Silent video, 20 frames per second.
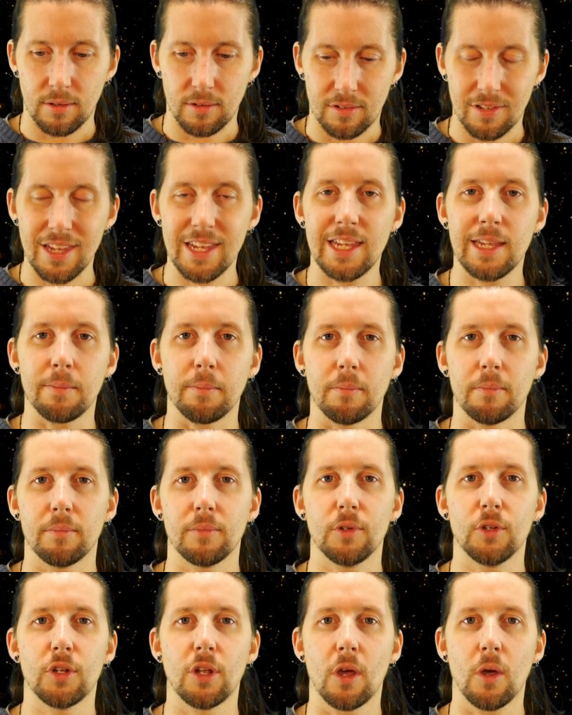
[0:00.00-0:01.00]
team,
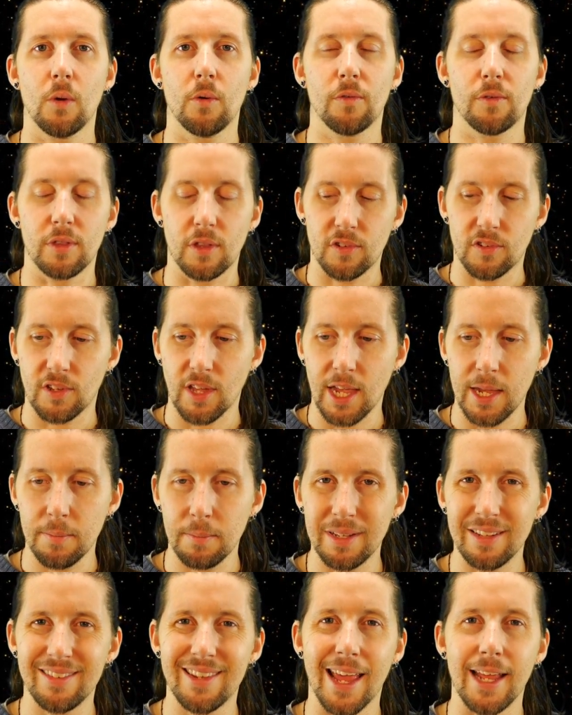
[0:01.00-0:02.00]
you know, with the
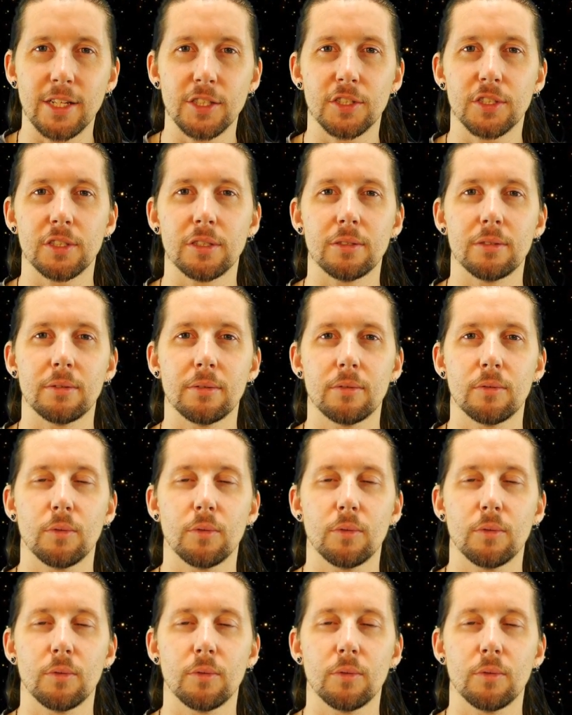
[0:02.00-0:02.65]
same intention,